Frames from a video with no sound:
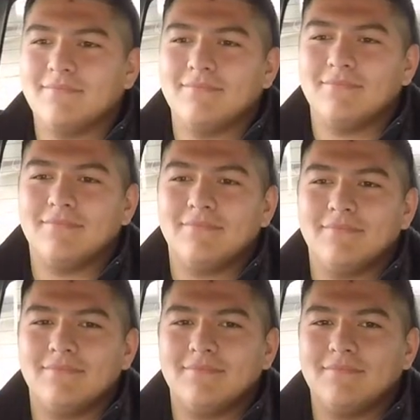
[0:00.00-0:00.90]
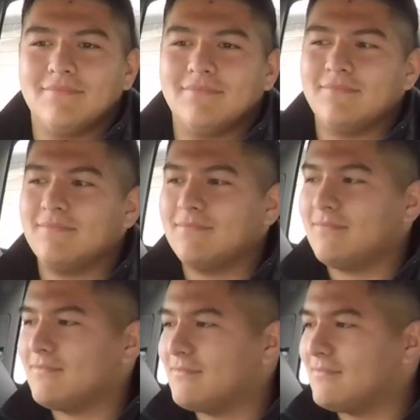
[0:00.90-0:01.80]

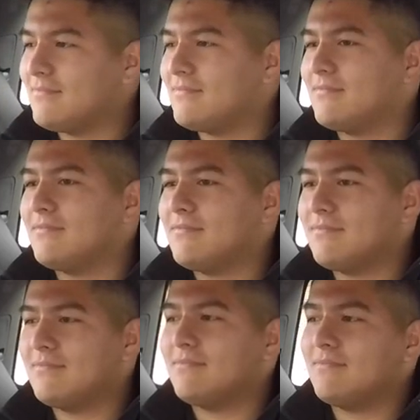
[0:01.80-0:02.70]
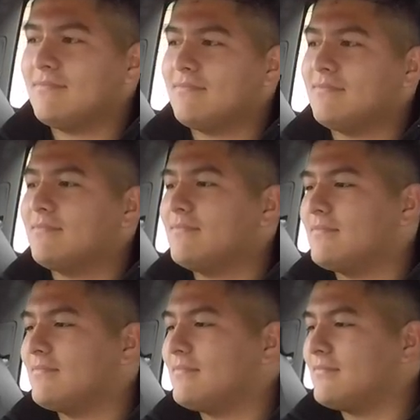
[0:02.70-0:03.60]

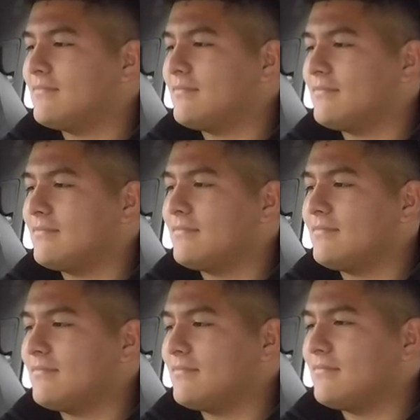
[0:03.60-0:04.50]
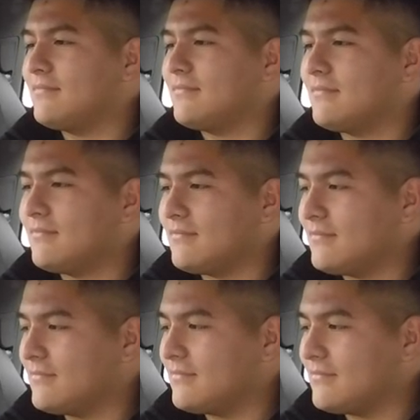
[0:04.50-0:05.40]

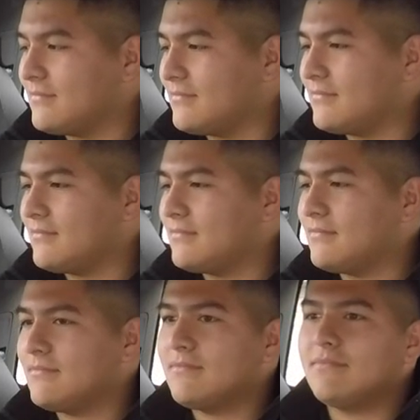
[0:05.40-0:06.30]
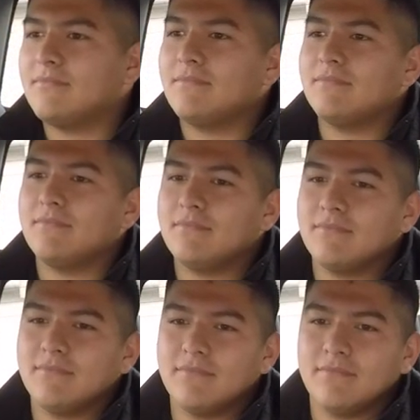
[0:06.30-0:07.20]

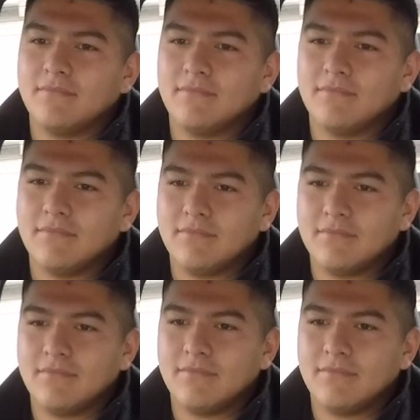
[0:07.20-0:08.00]
The person shown says nothing.